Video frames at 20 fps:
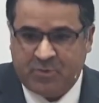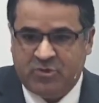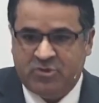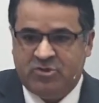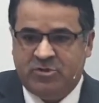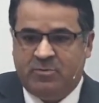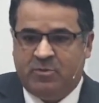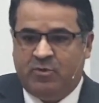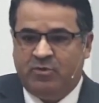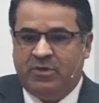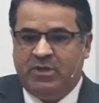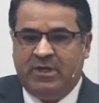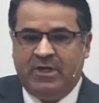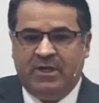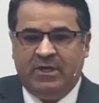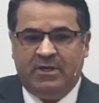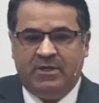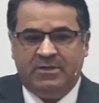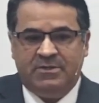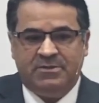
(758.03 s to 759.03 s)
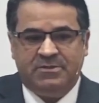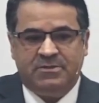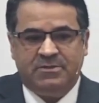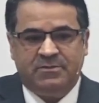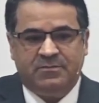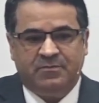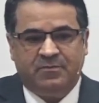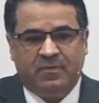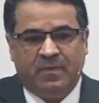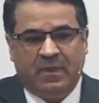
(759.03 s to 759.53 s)
when God
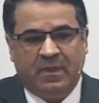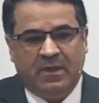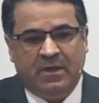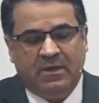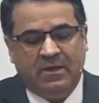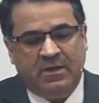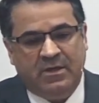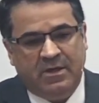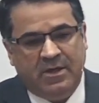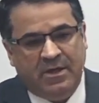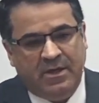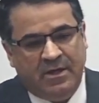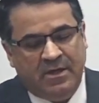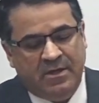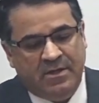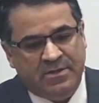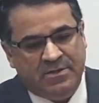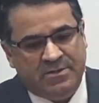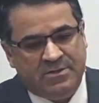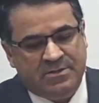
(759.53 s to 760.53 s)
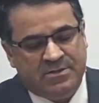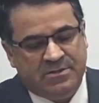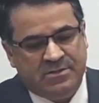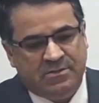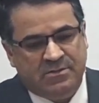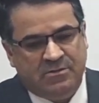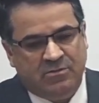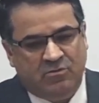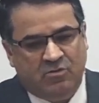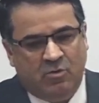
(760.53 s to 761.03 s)
came close to
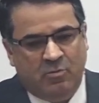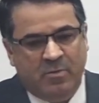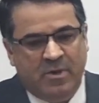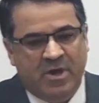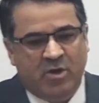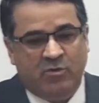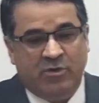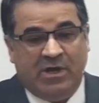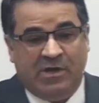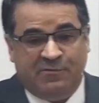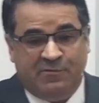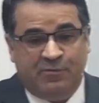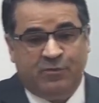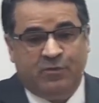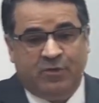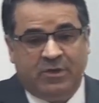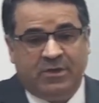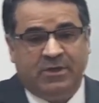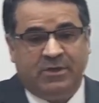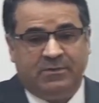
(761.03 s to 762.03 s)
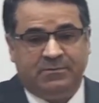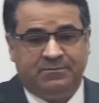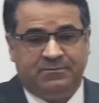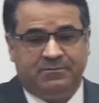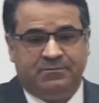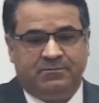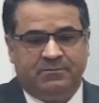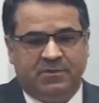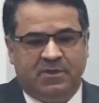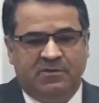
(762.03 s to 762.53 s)
them and they ate
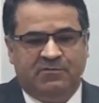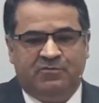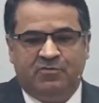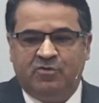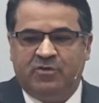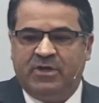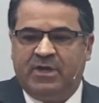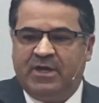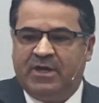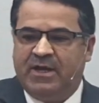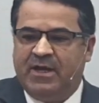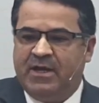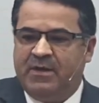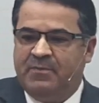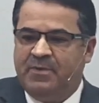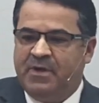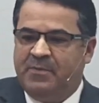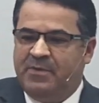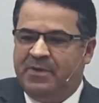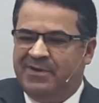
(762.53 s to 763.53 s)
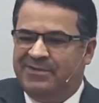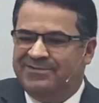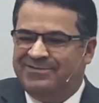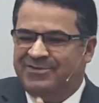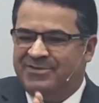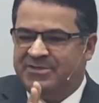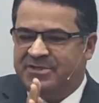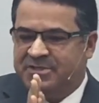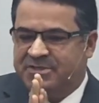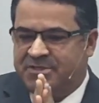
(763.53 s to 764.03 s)
of the fruit of,
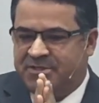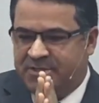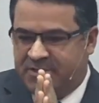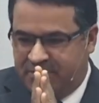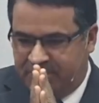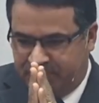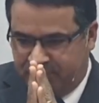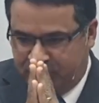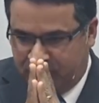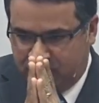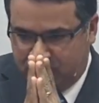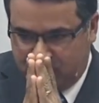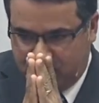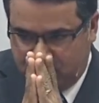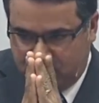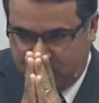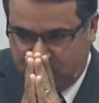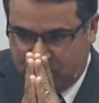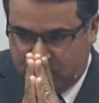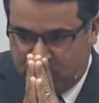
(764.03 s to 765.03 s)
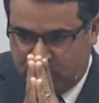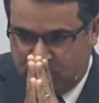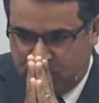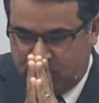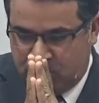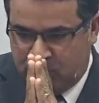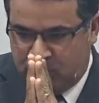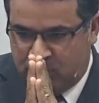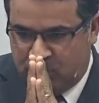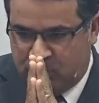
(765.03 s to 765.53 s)
what is the name of the fruit?